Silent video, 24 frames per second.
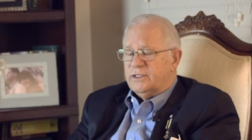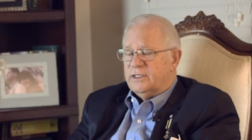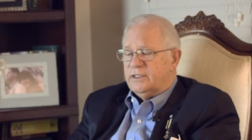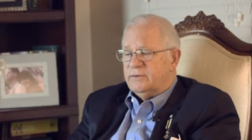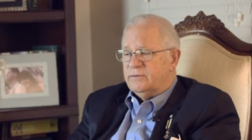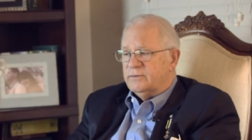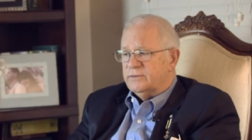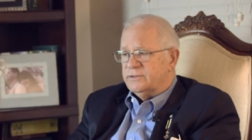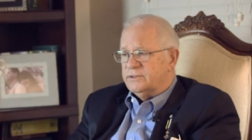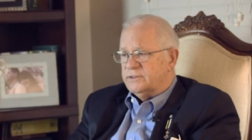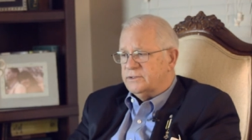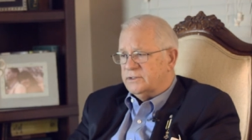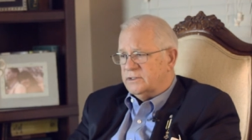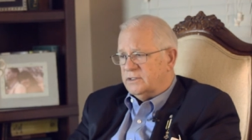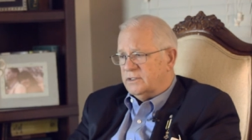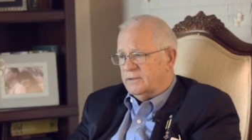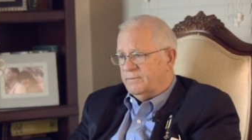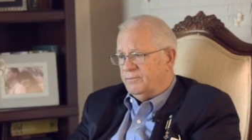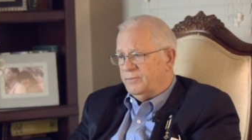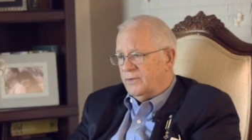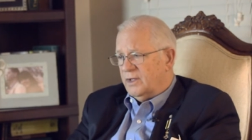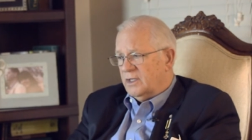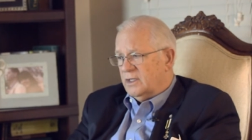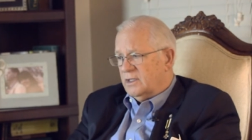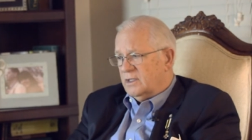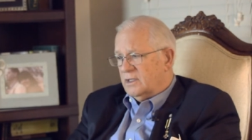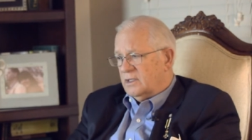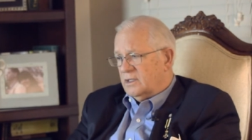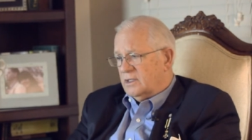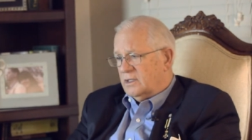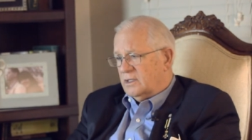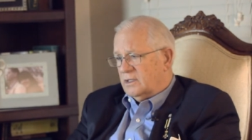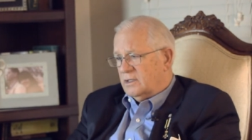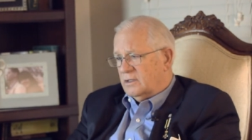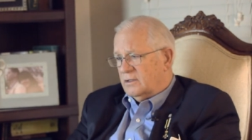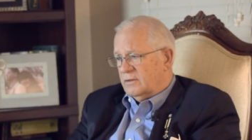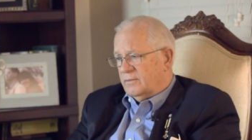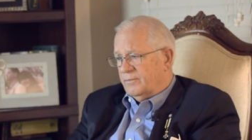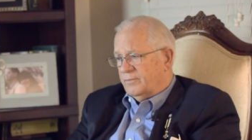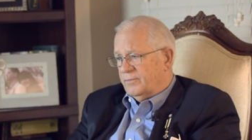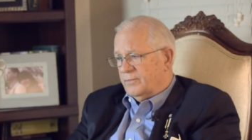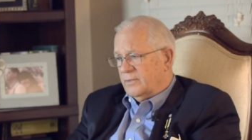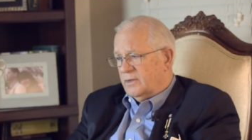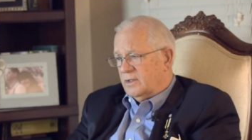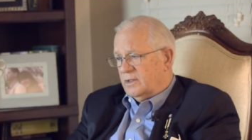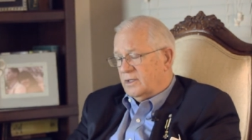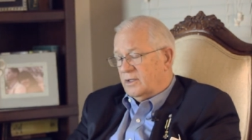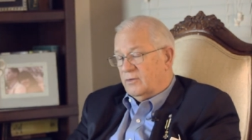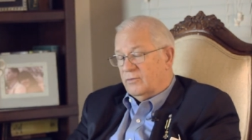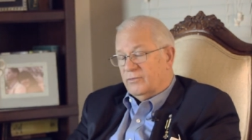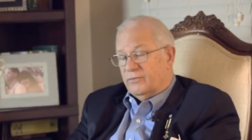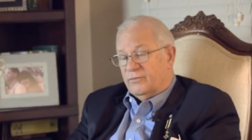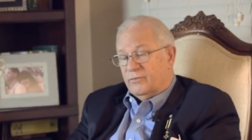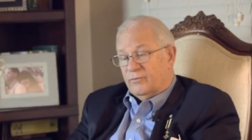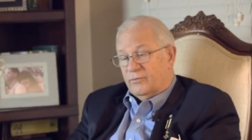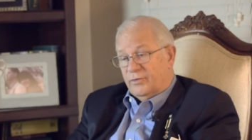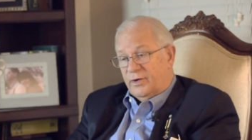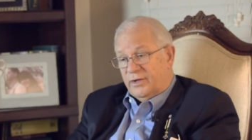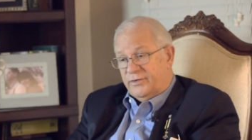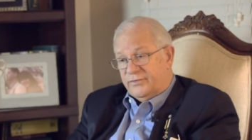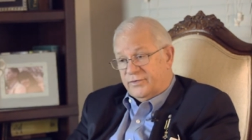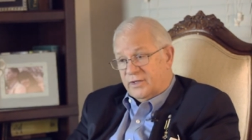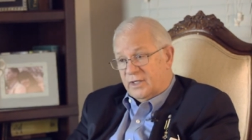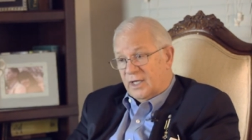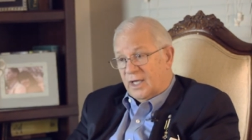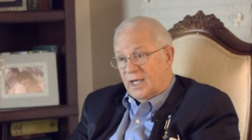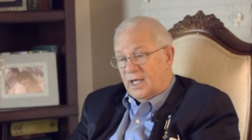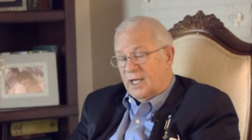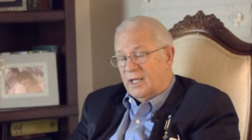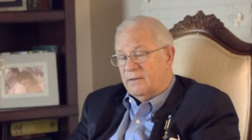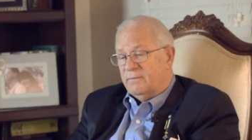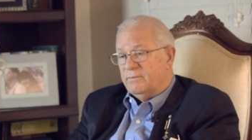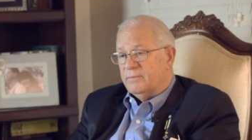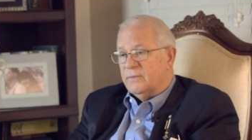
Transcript: He was a rich guy.